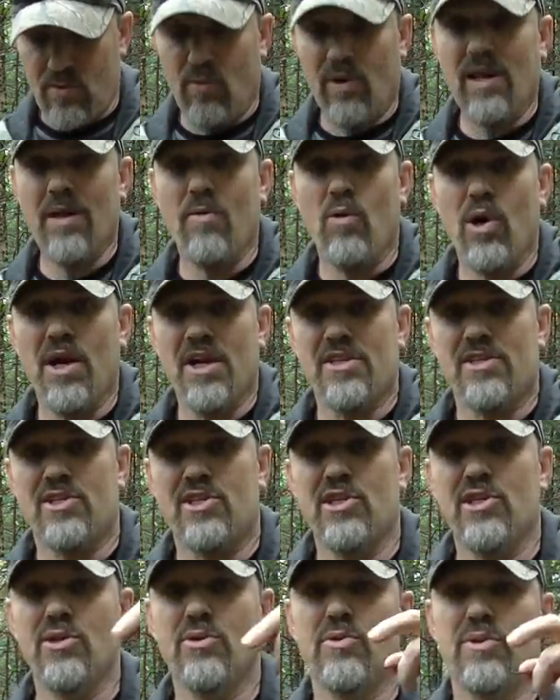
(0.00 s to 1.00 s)
what I want to
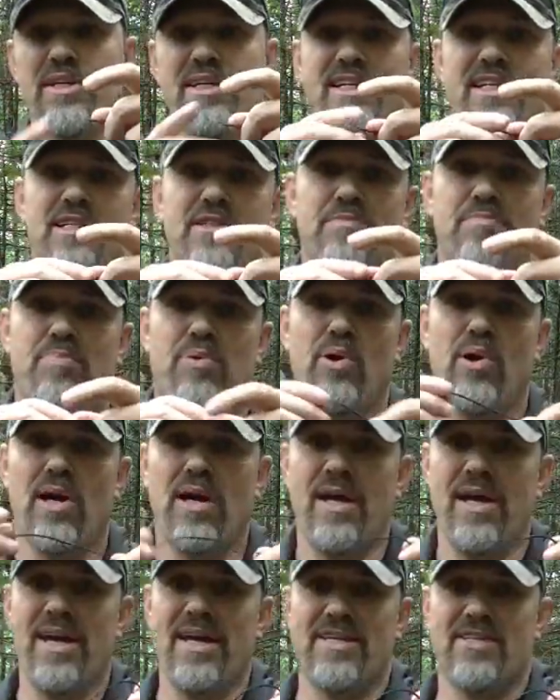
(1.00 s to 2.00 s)
do is
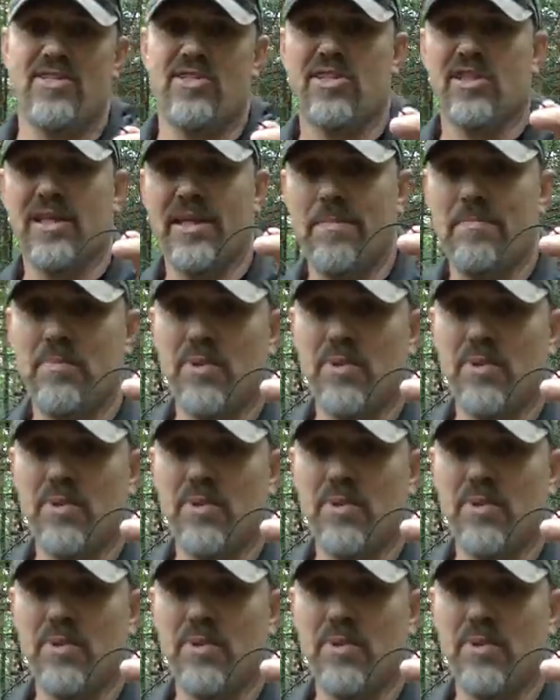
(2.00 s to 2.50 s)
put a slip